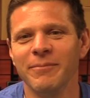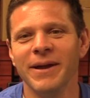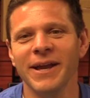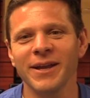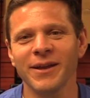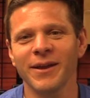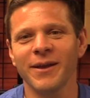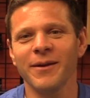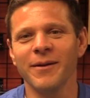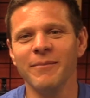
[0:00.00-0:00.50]
a
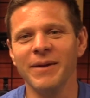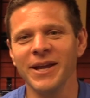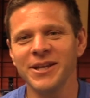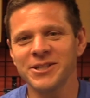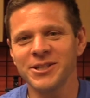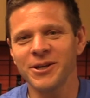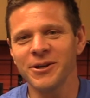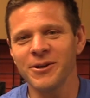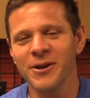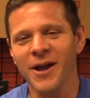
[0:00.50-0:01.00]
week or so.
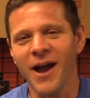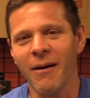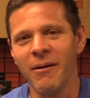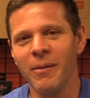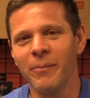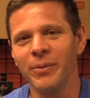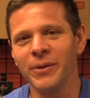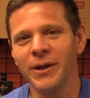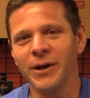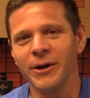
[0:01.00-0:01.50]
Make sure you
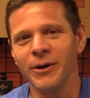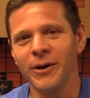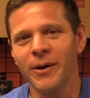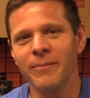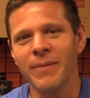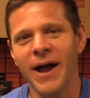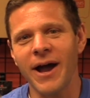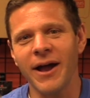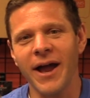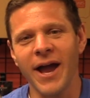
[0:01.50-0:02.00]
comment below
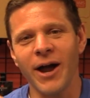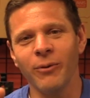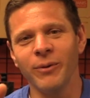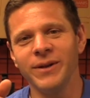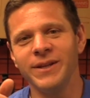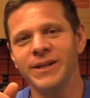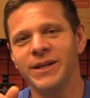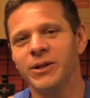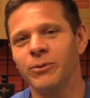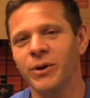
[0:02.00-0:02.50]
about how
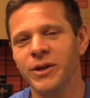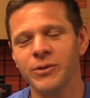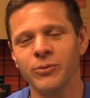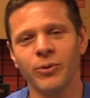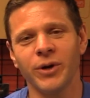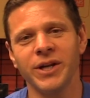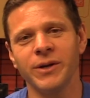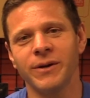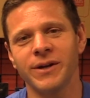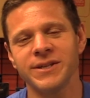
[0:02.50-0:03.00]
we did, what do you
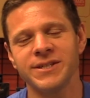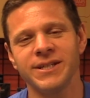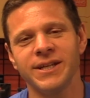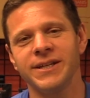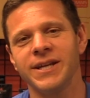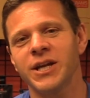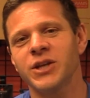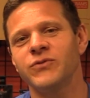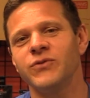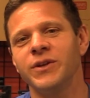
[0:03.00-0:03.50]
want to
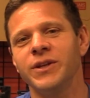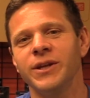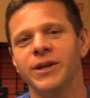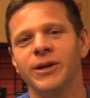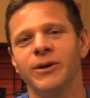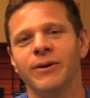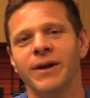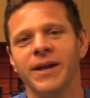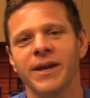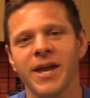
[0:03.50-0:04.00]
see next
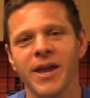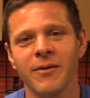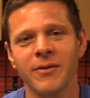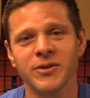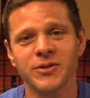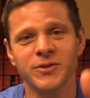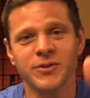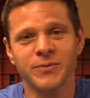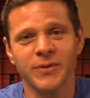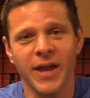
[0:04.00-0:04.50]
video, and give
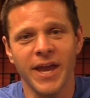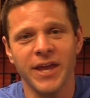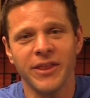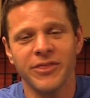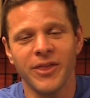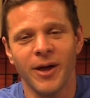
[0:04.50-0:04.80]
us a